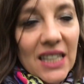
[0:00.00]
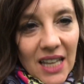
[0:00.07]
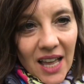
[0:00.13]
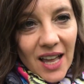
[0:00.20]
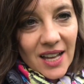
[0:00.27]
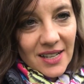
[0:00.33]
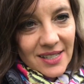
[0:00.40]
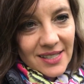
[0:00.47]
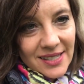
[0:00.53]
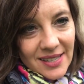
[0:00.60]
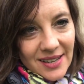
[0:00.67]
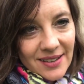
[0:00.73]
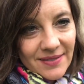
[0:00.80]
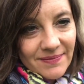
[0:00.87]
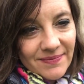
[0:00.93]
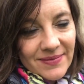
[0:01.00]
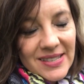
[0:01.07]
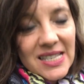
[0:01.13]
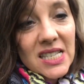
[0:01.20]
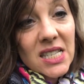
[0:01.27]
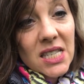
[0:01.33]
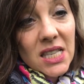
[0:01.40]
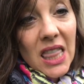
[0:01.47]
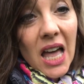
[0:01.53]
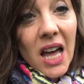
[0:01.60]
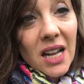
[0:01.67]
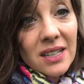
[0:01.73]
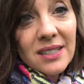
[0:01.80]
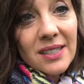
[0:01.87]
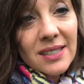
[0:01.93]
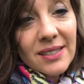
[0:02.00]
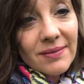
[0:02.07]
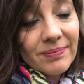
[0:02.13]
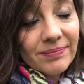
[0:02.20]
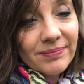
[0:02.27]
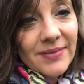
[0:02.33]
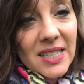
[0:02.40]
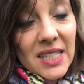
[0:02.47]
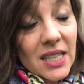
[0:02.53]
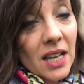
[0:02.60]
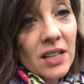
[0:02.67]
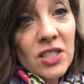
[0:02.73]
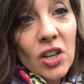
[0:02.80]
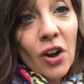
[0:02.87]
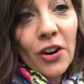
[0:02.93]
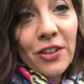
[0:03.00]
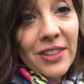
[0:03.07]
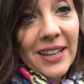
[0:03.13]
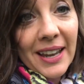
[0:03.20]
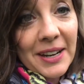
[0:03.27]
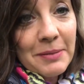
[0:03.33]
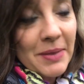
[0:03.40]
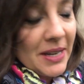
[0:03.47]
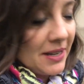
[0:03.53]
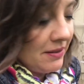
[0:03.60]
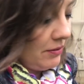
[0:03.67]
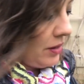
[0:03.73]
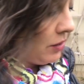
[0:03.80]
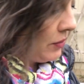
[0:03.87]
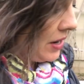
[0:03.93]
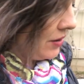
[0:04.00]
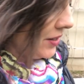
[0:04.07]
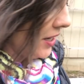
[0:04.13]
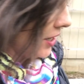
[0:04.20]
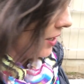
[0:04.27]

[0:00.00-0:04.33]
slugs. Slugs. Slugs are the enemy around